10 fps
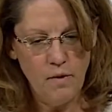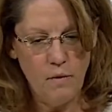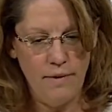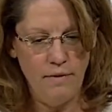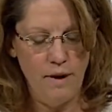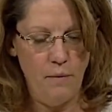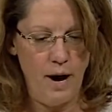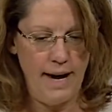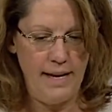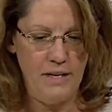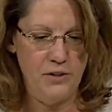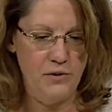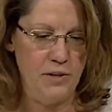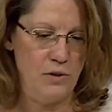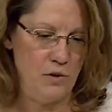whether there were any
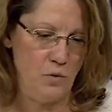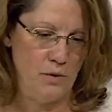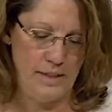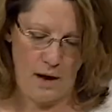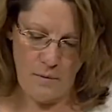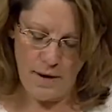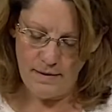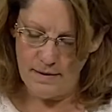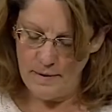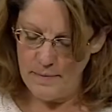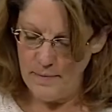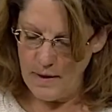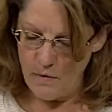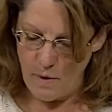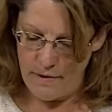issues that the school dealt with,
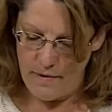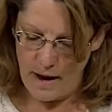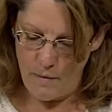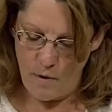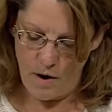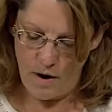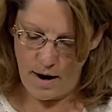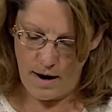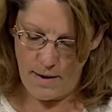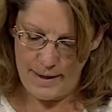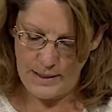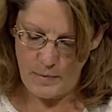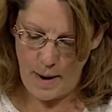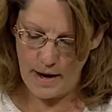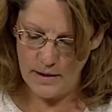whether they were
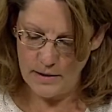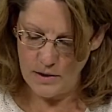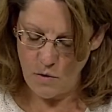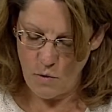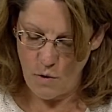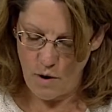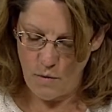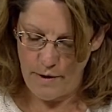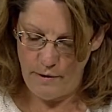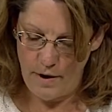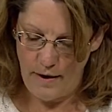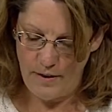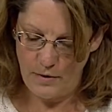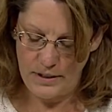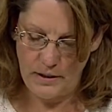expelled, or whether or not
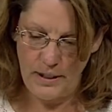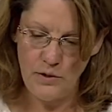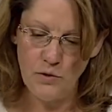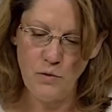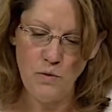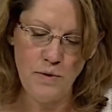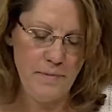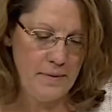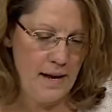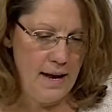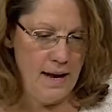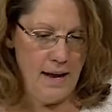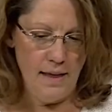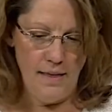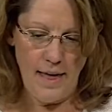they're still in school.
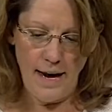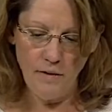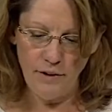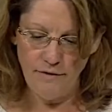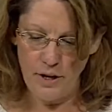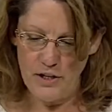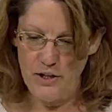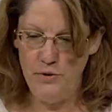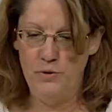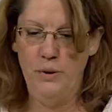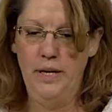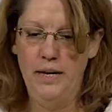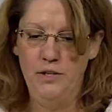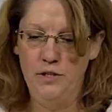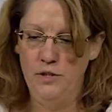And then I look for issues
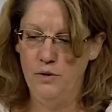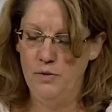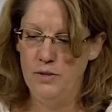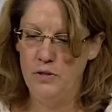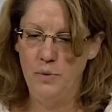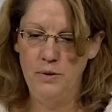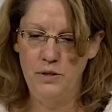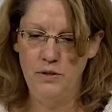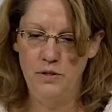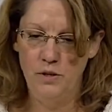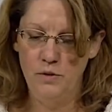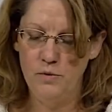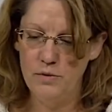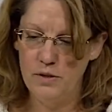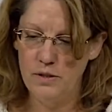related to substance
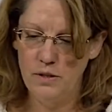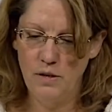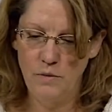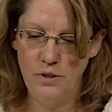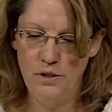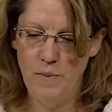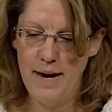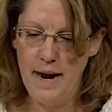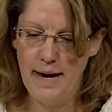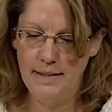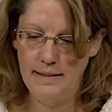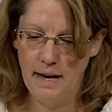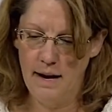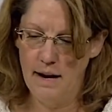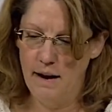use, which is my next
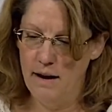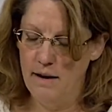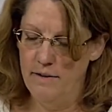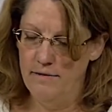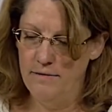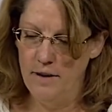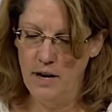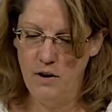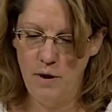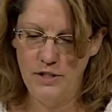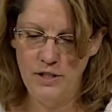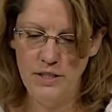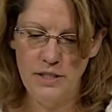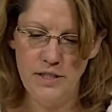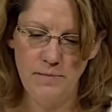set of
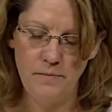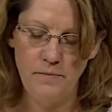questions.